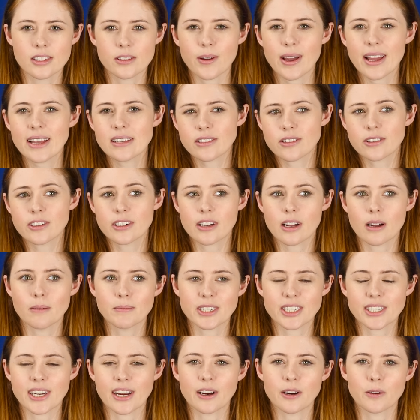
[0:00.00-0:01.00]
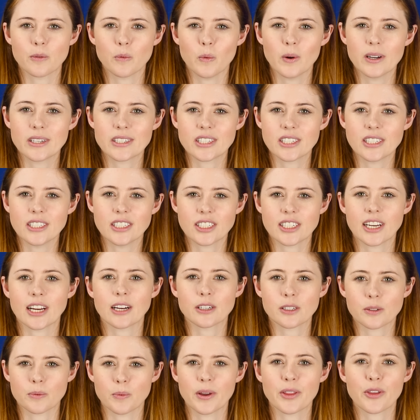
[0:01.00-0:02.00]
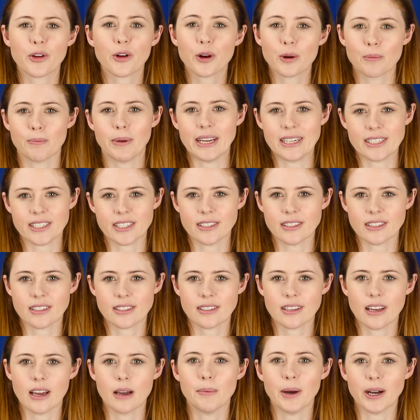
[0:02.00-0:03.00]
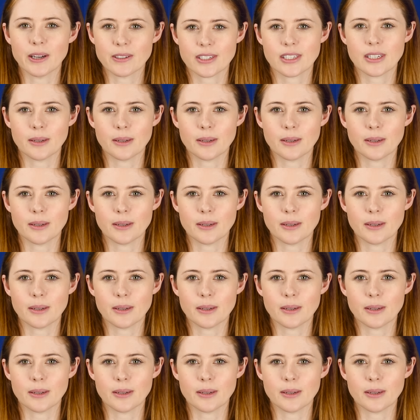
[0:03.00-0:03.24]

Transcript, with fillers: So I asked her to come share what she shares with her patients about